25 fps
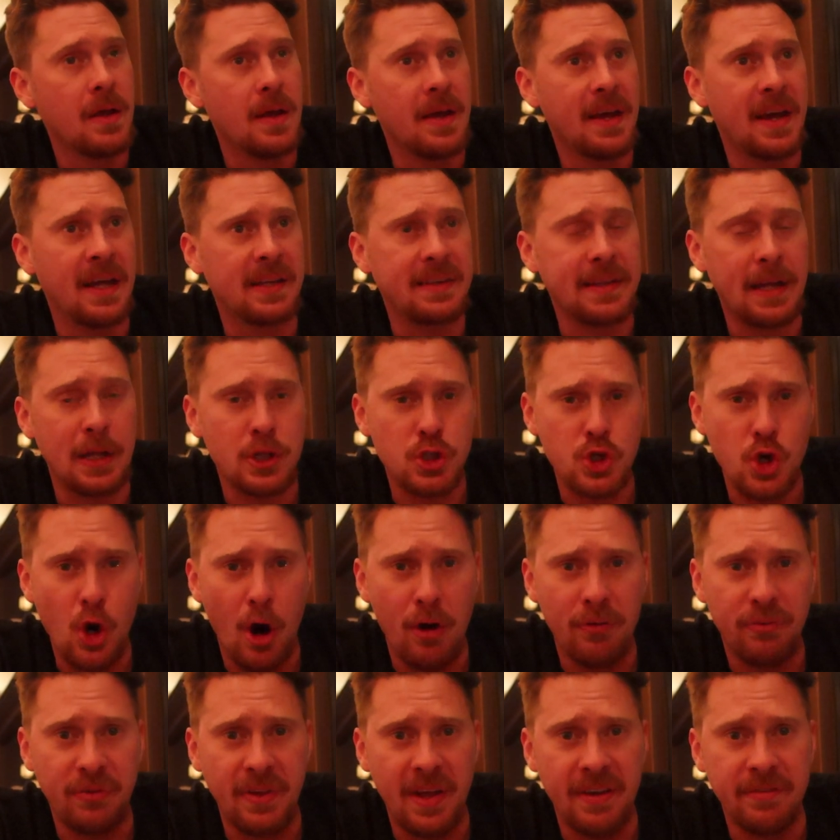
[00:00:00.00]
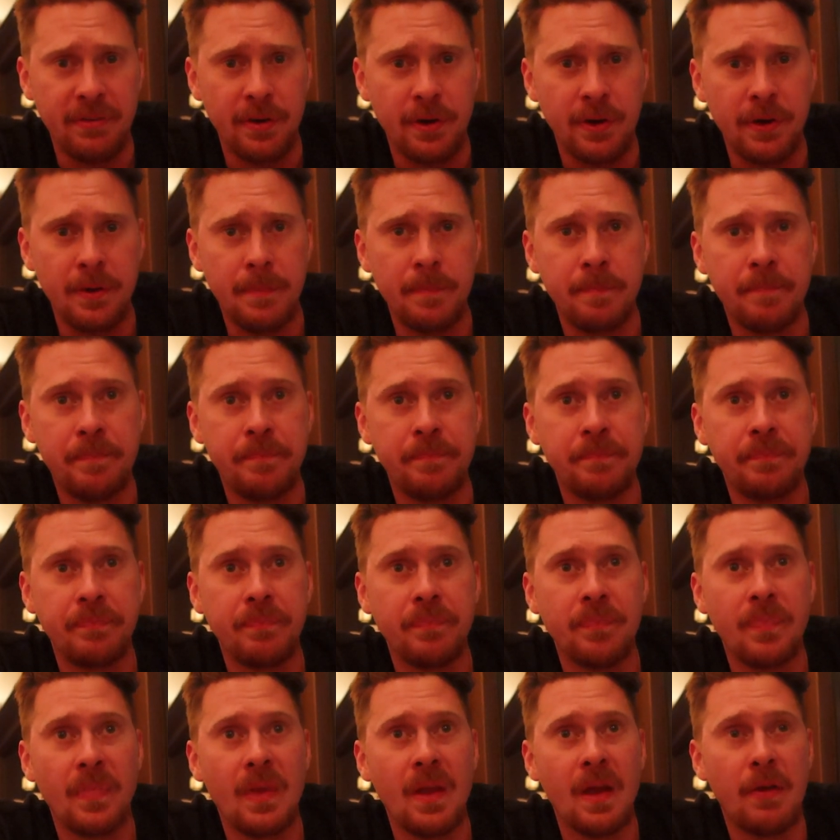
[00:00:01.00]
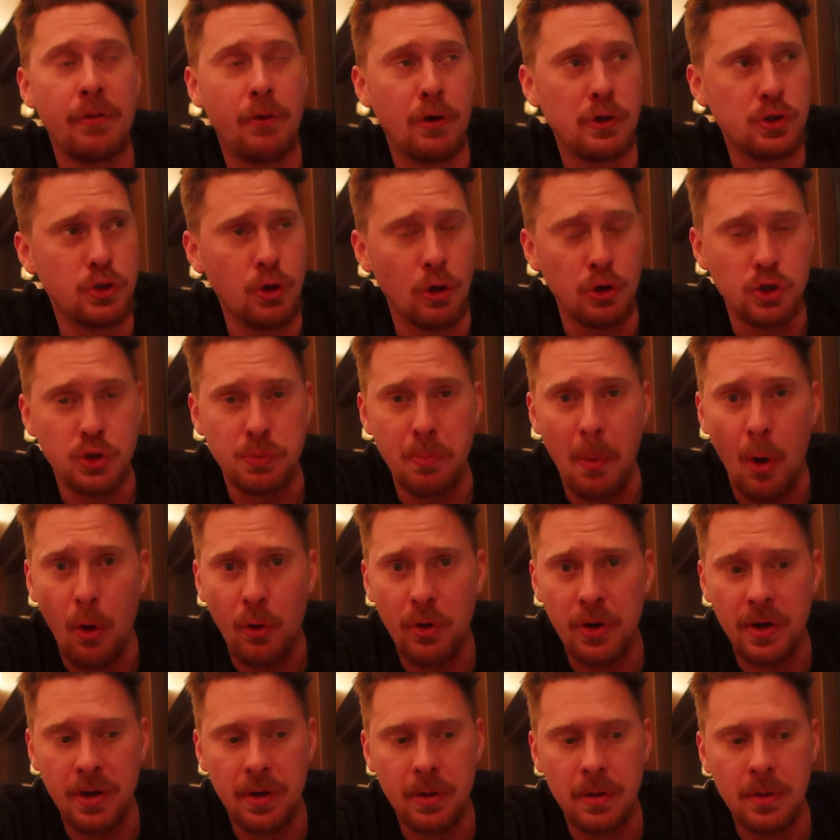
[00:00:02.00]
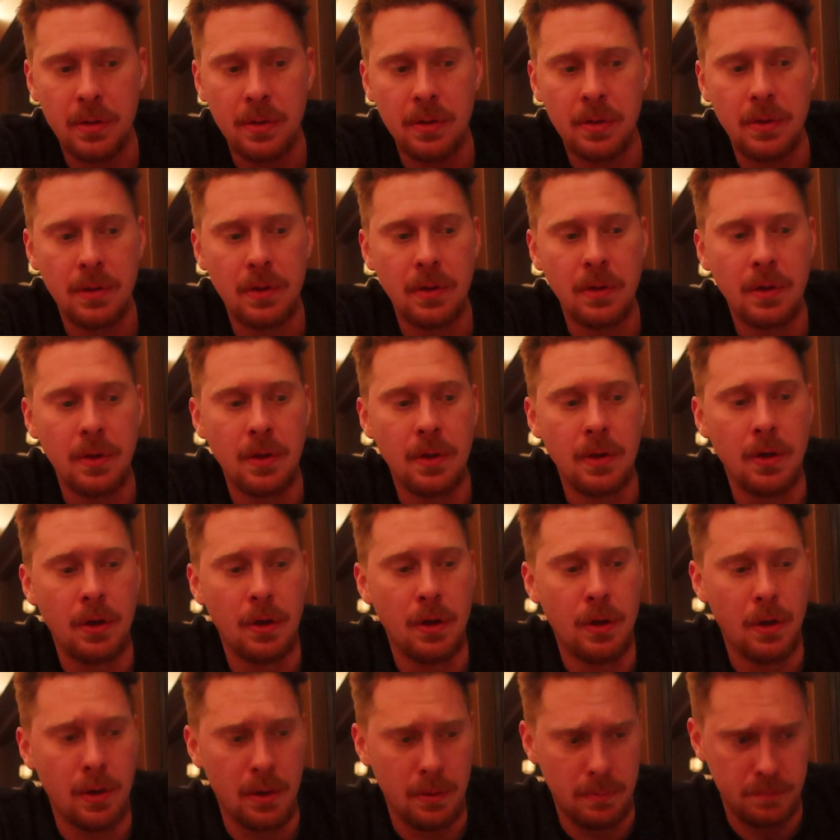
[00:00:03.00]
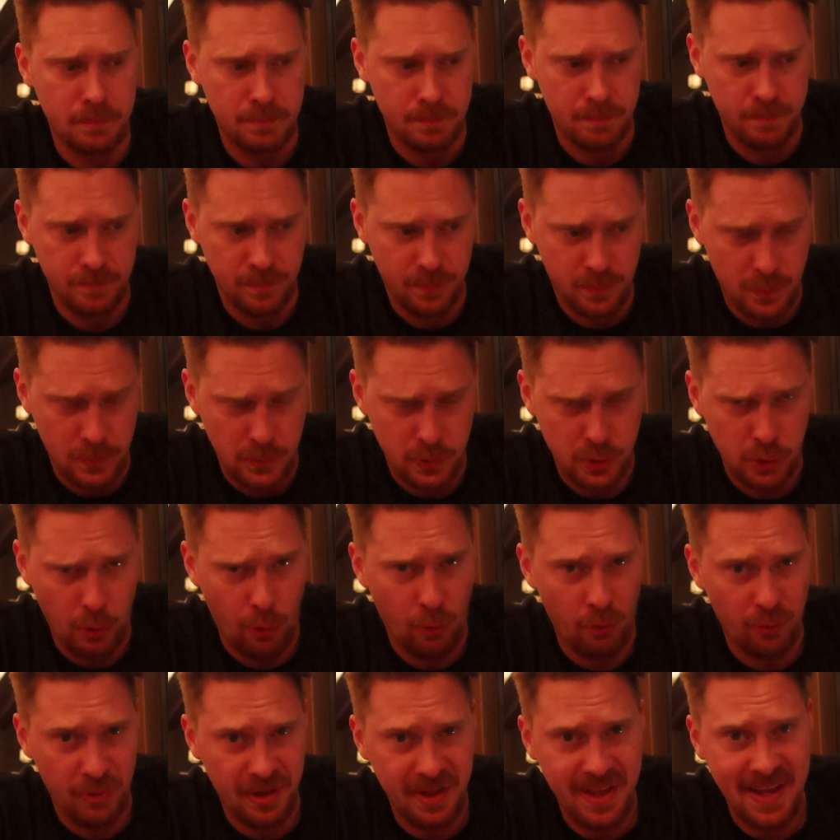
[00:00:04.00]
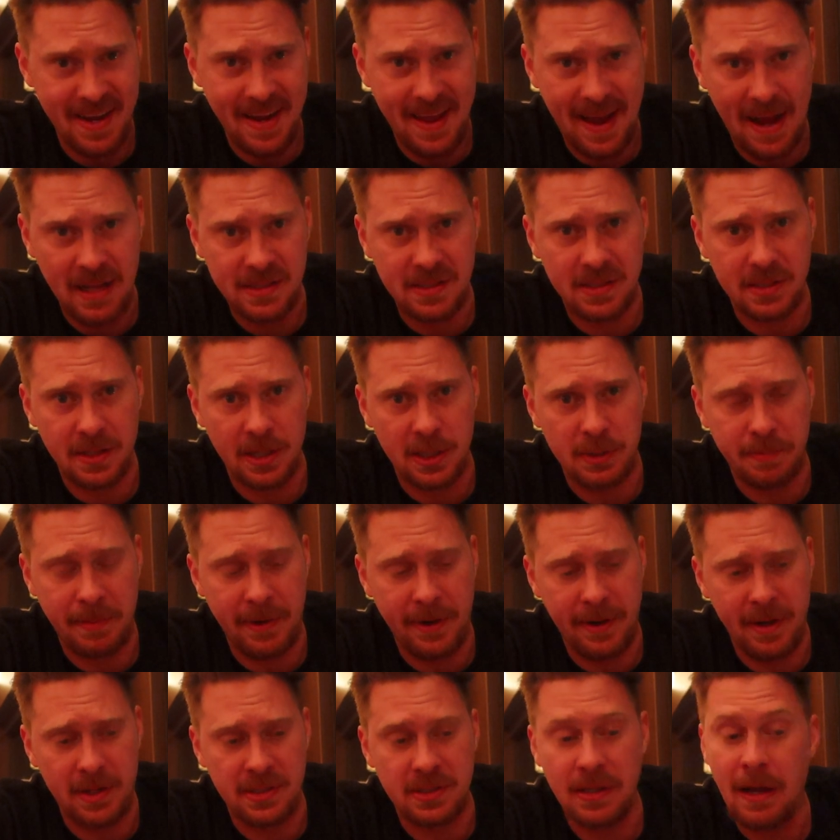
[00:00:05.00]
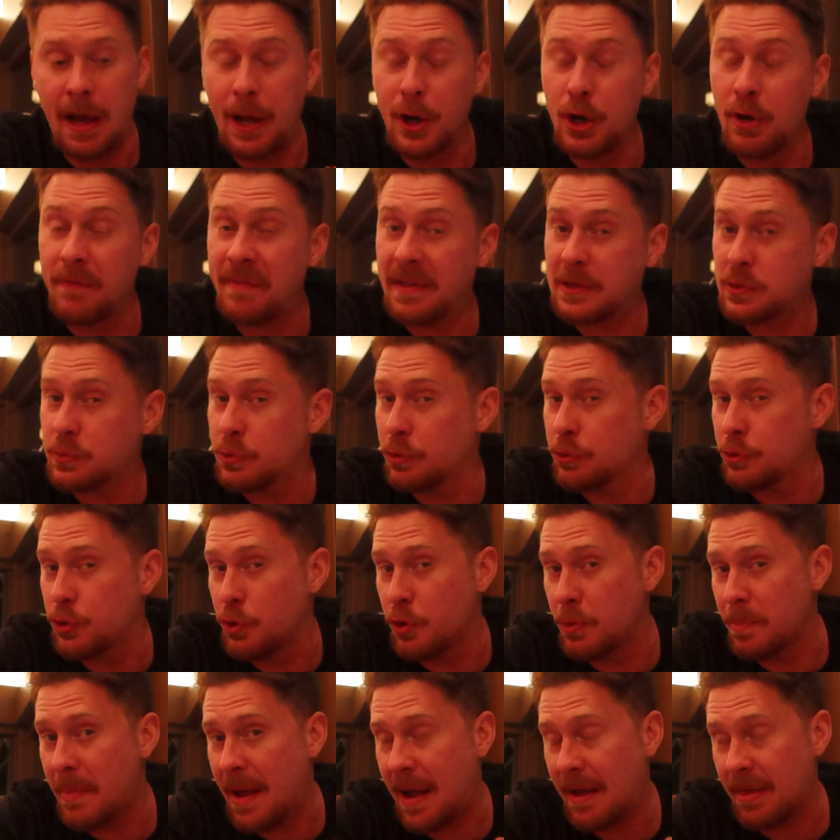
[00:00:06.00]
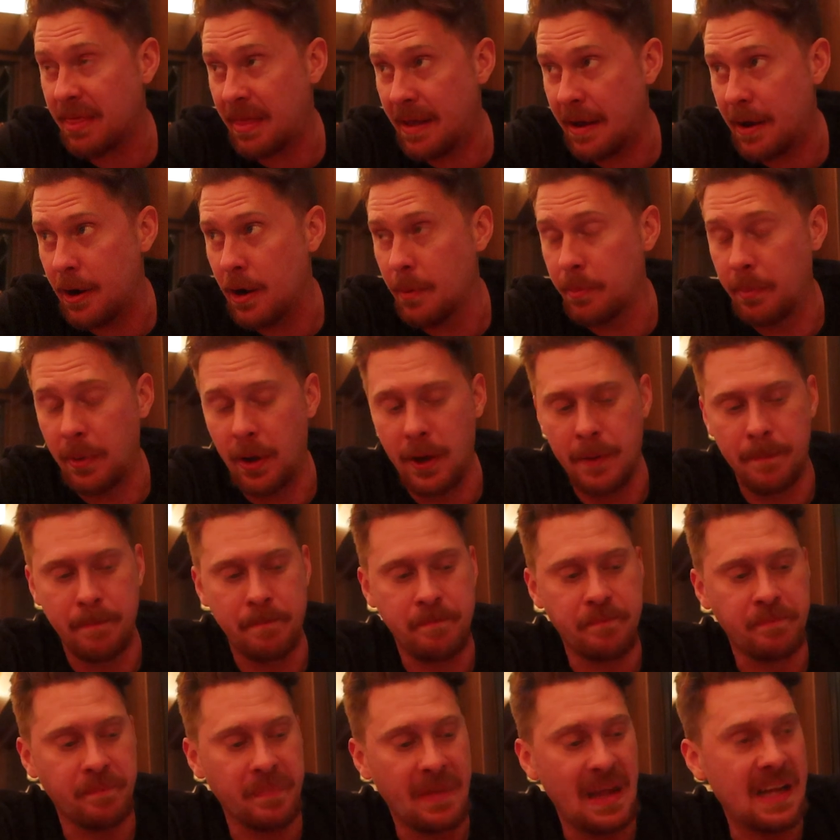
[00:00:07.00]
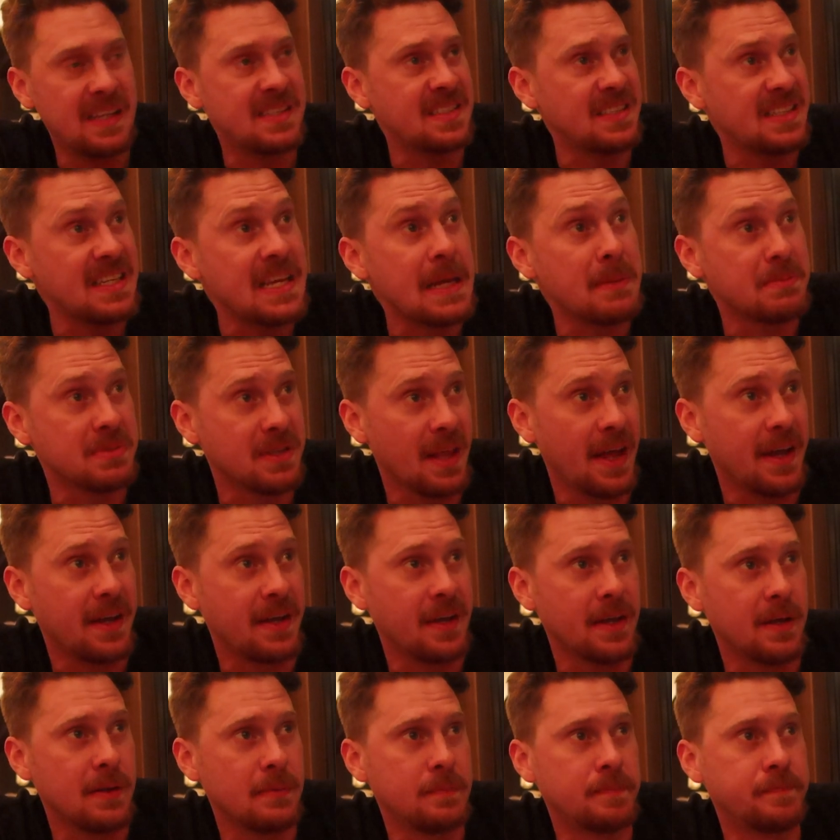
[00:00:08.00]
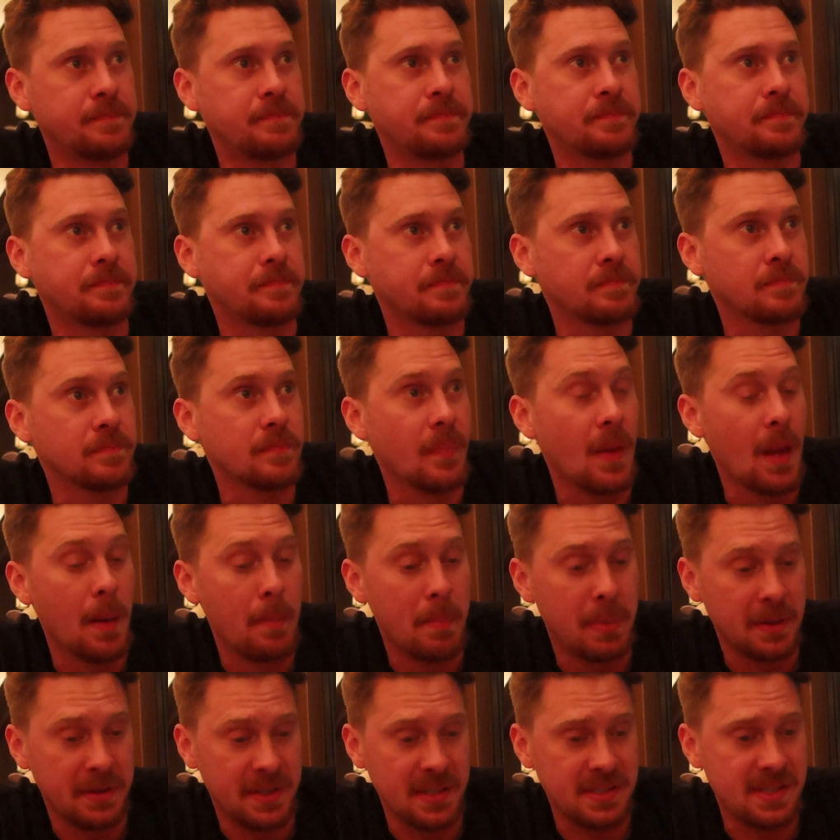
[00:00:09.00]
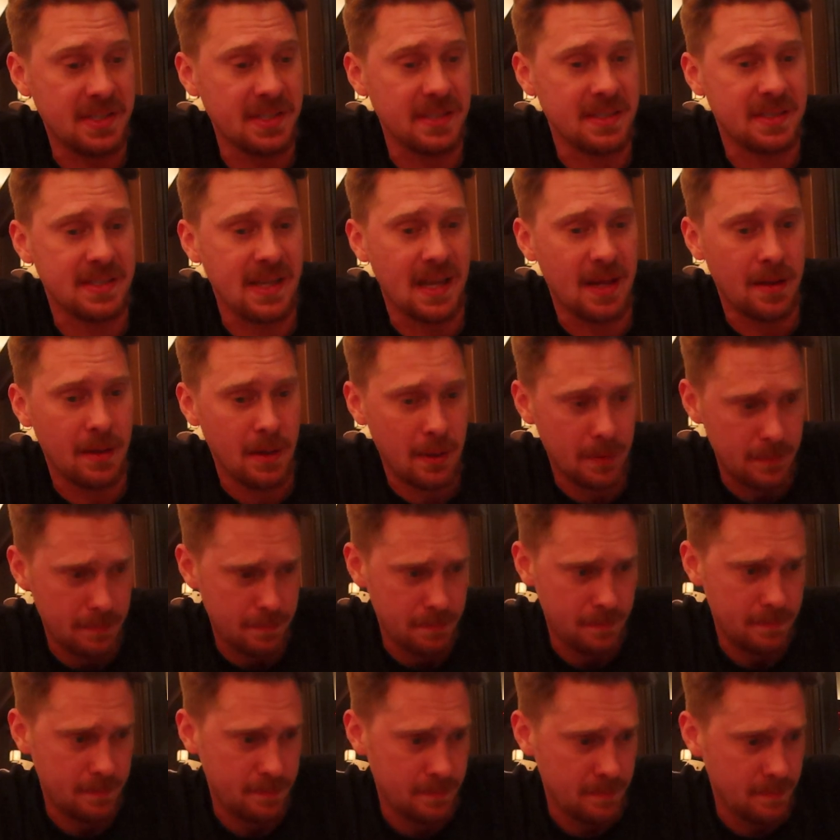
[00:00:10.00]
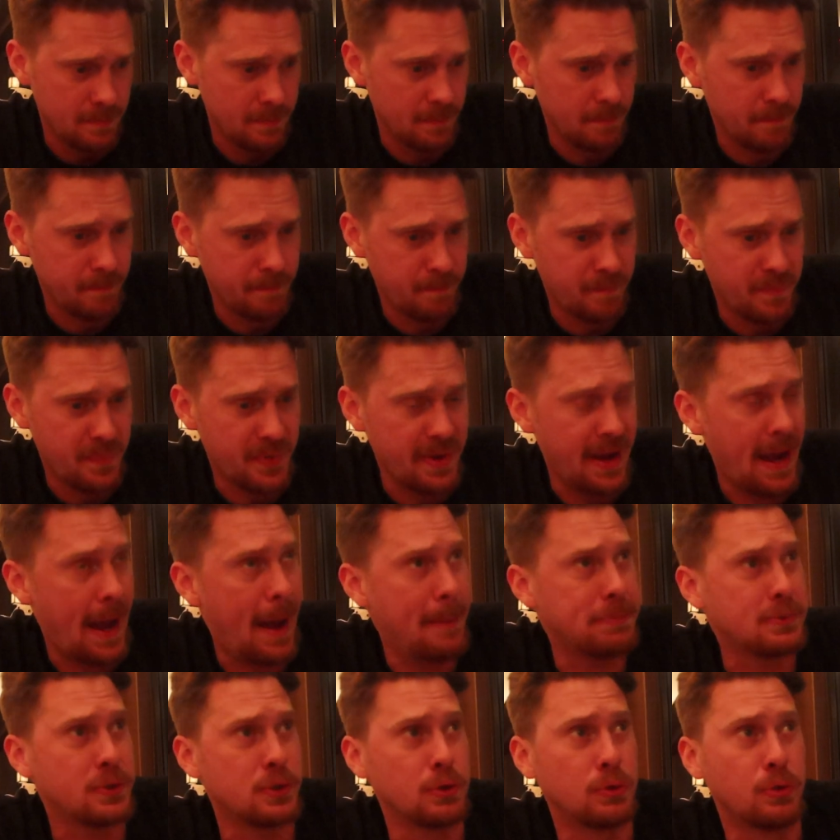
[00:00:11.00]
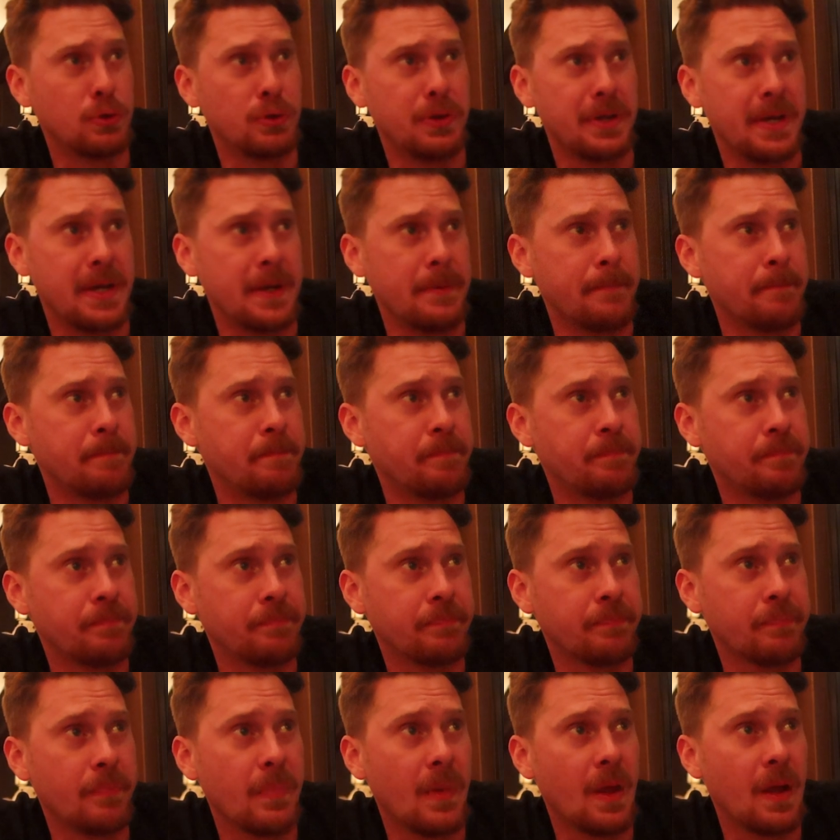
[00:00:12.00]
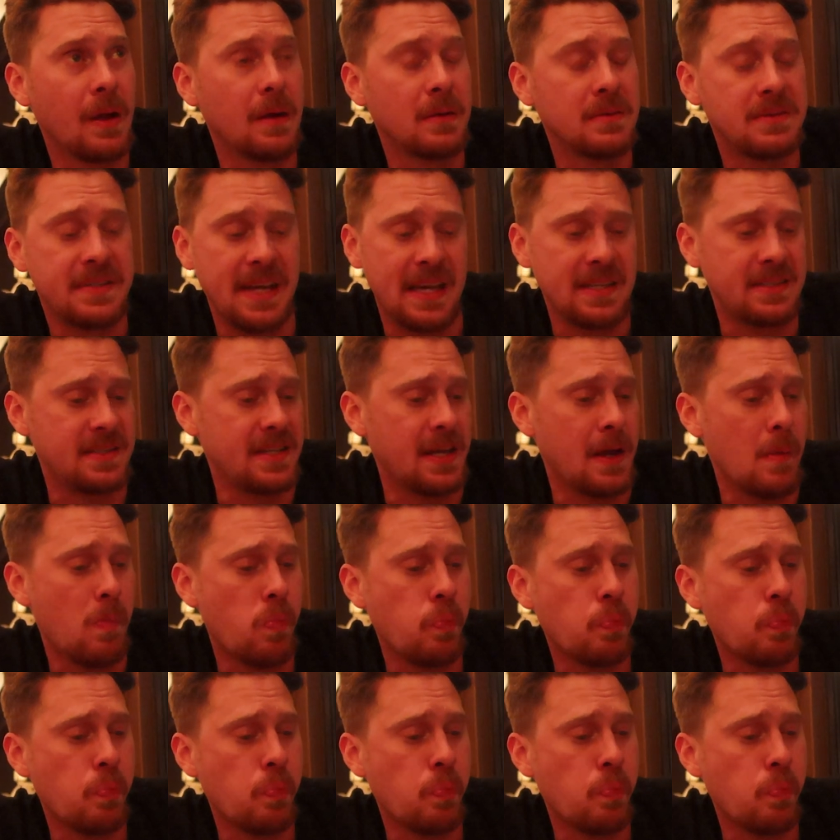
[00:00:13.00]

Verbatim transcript: get that char flavor there's no smoke so it really enhances the experience. Now, I don't know if that's what they're doing back there, but it seems like it. But this is absolutely tasty.